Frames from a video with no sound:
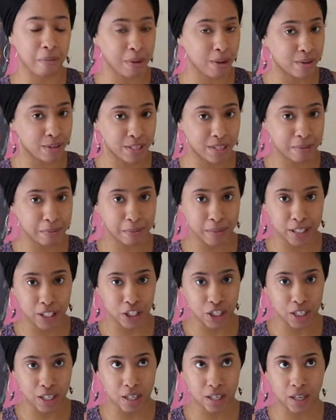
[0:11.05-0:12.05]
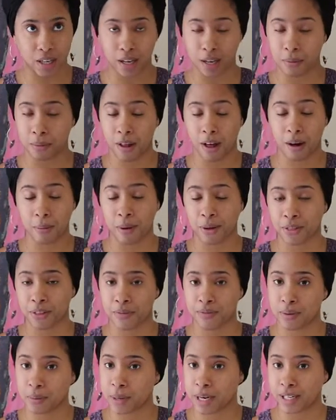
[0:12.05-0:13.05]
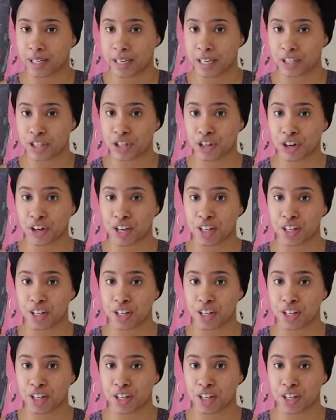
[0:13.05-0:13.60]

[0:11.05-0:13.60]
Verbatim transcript: about submission and a lot about the feminine nature,